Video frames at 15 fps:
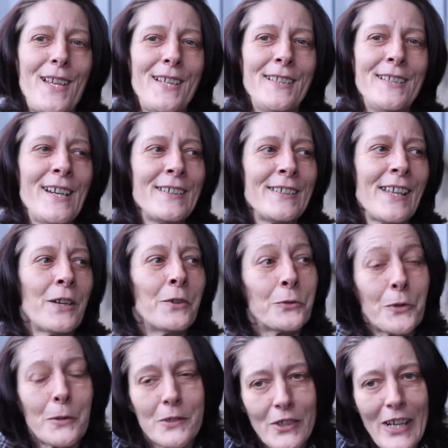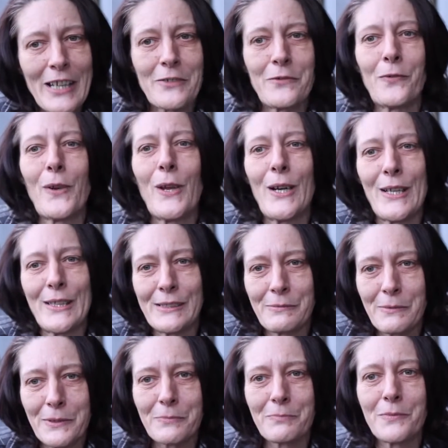You know, you get all the dragonflies,
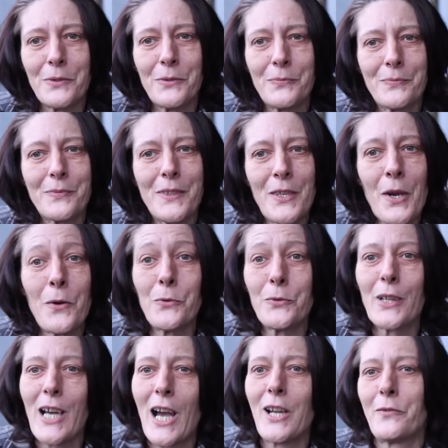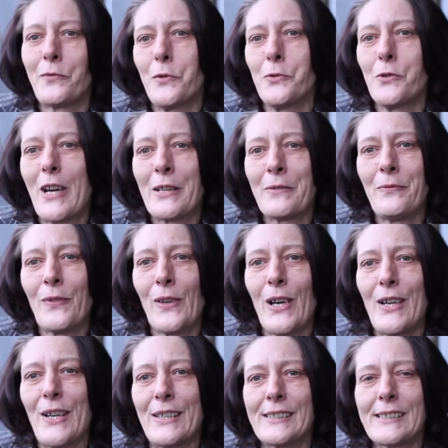you know, all the colourful
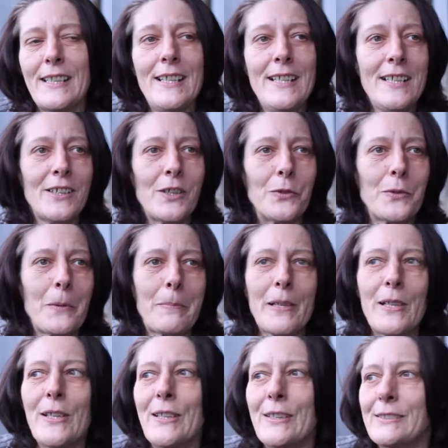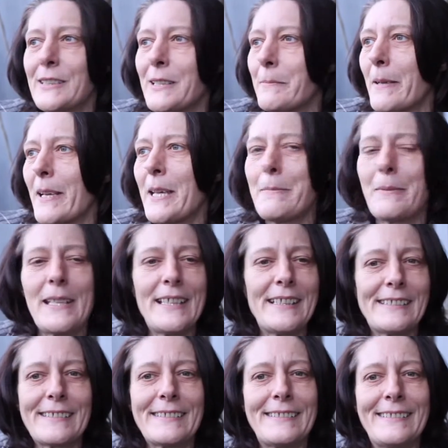dragonflies. You've got all the birds and the
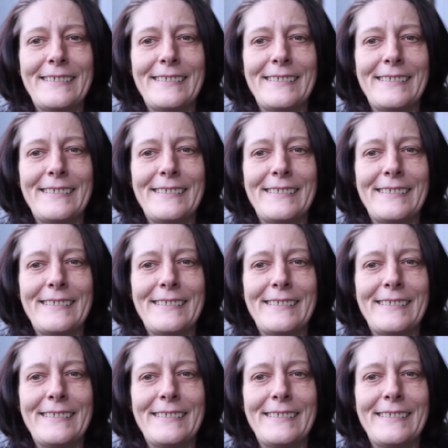babies and...